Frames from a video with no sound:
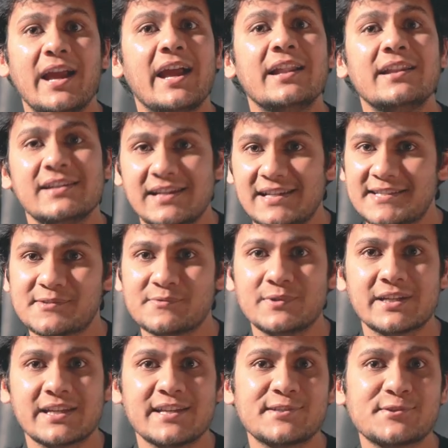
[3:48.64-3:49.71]
and it's
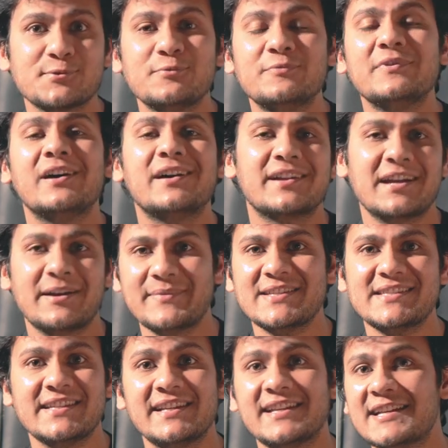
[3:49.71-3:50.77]
working so far
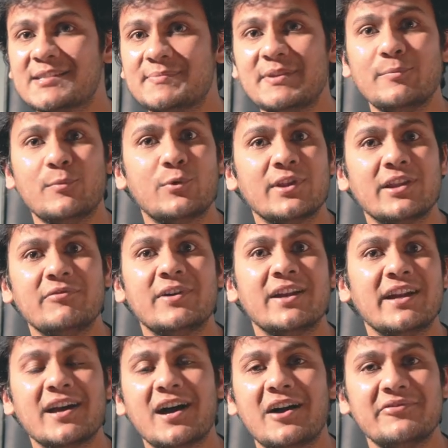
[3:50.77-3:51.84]
amazing. It has been more than
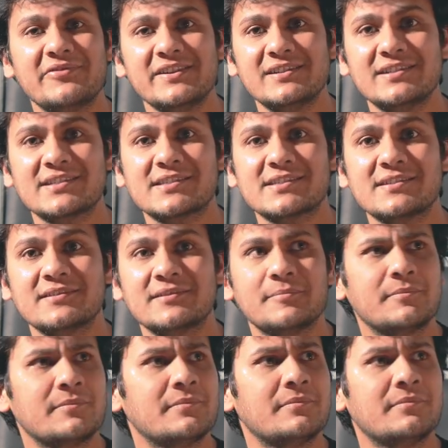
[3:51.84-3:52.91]
1.5 years.
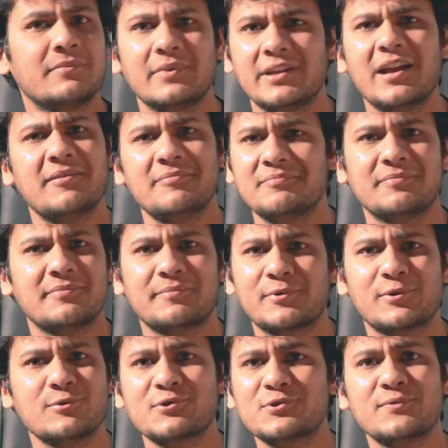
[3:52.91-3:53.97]
Yeah,
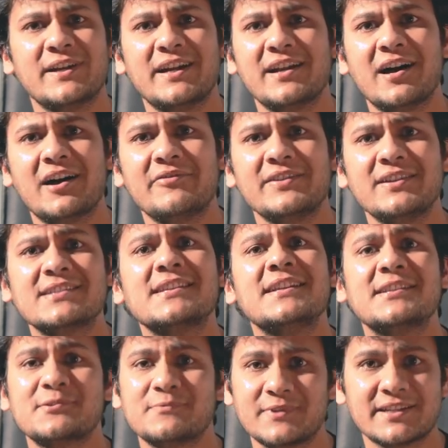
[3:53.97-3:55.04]
close to 1.5 years, and
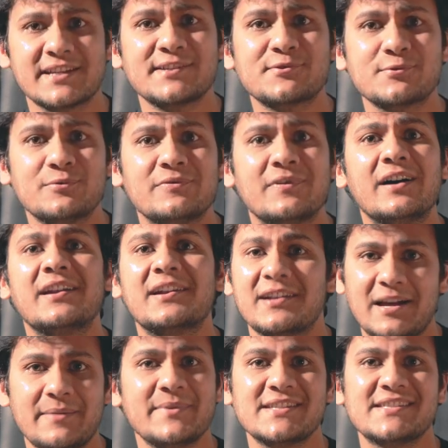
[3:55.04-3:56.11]
it's working so far
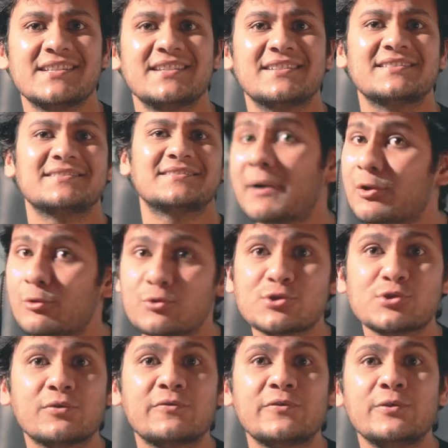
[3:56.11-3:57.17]
amazing. But
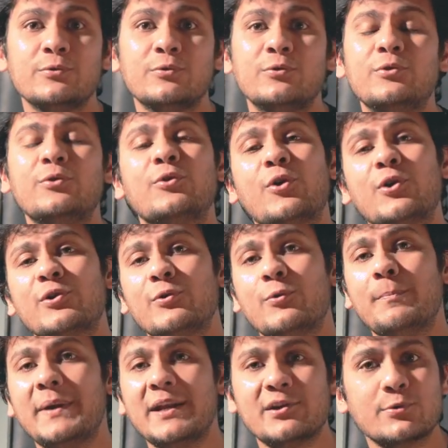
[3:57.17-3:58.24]
those of you who do not know,
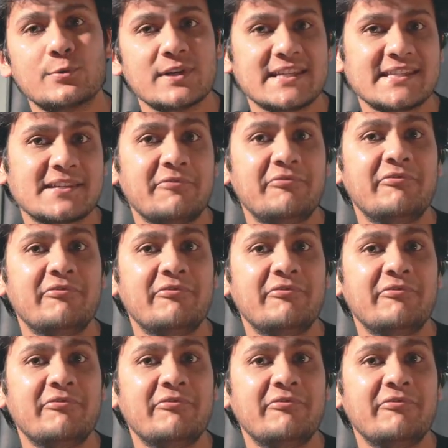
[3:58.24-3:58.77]
Benro is a